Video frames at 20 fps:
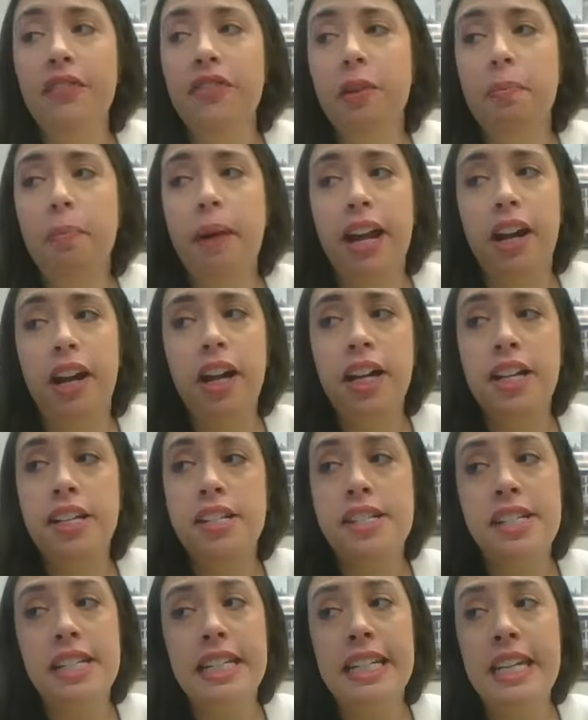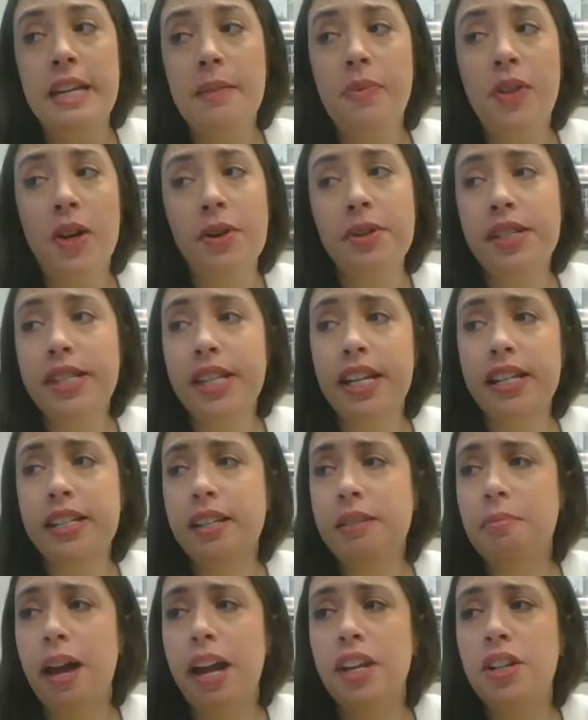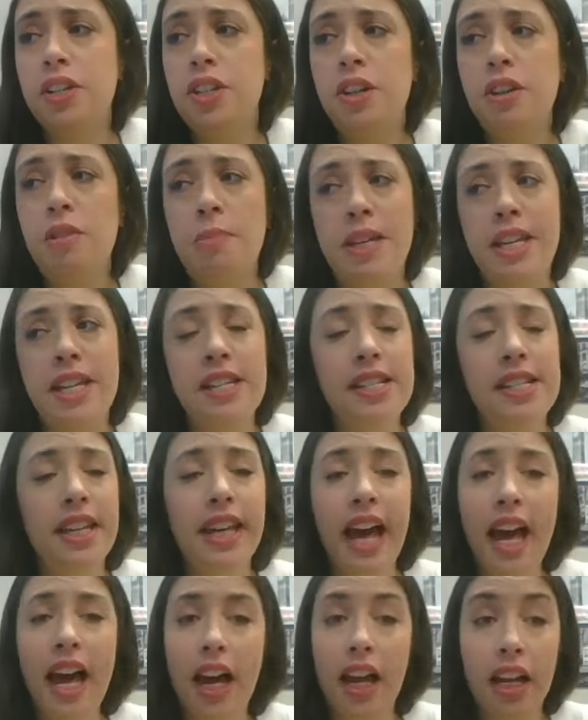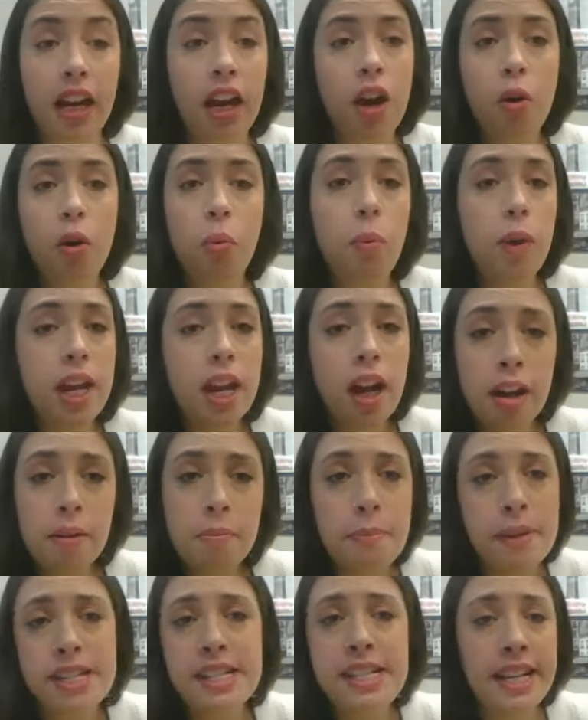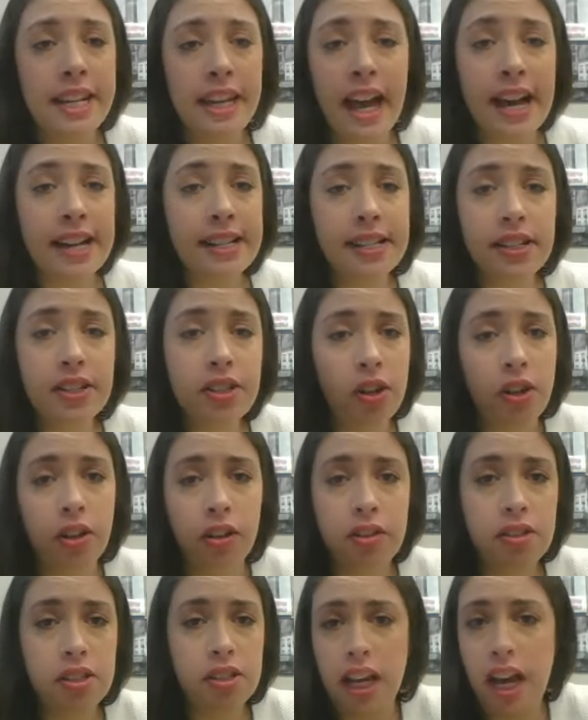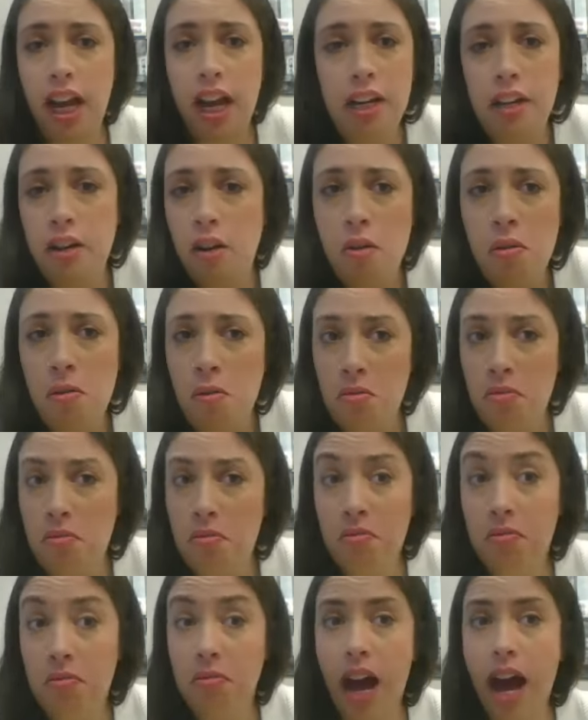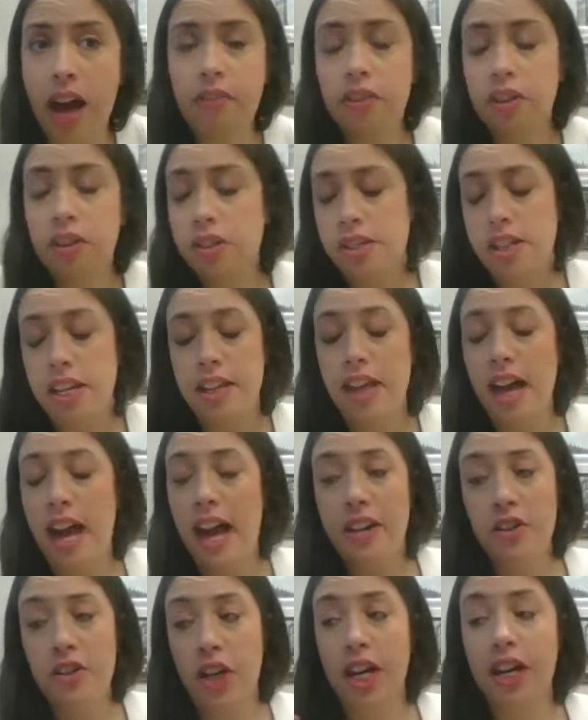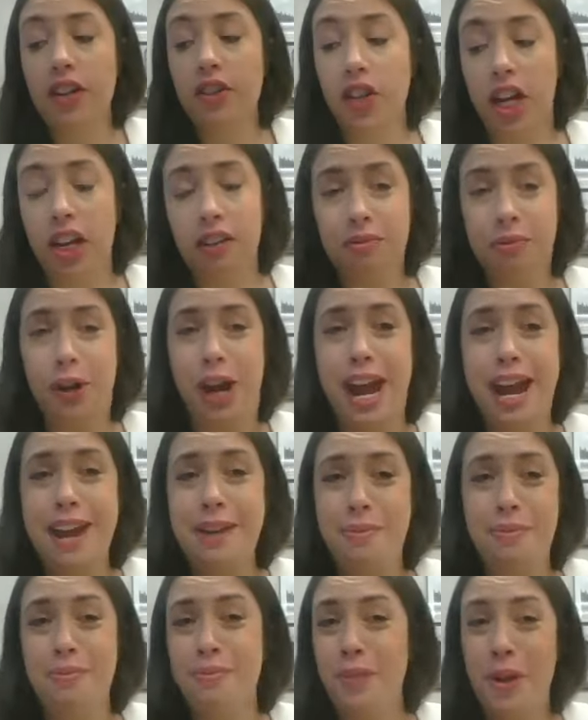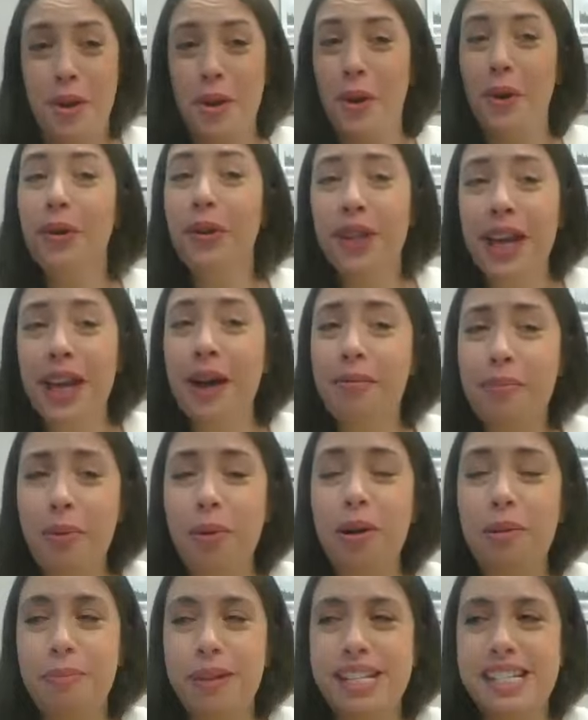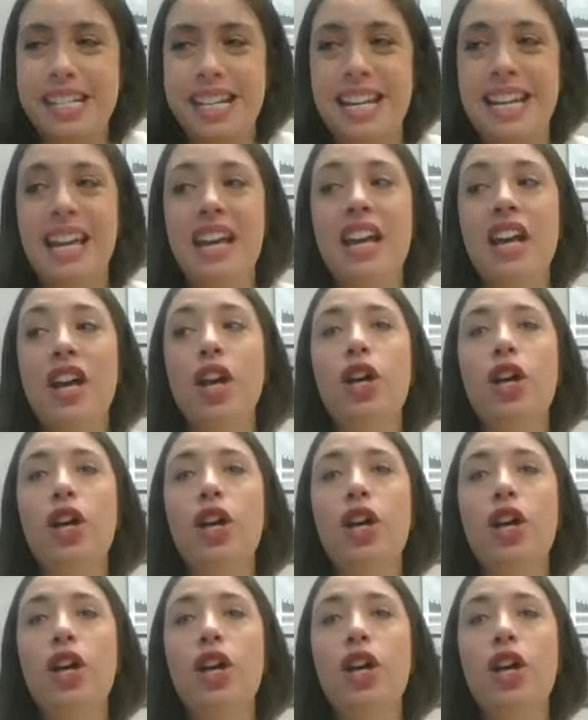for parents to keep those things in mind too, because again, we are busy as adults. Like I don't ever see that changing, right? It'll only get more busy.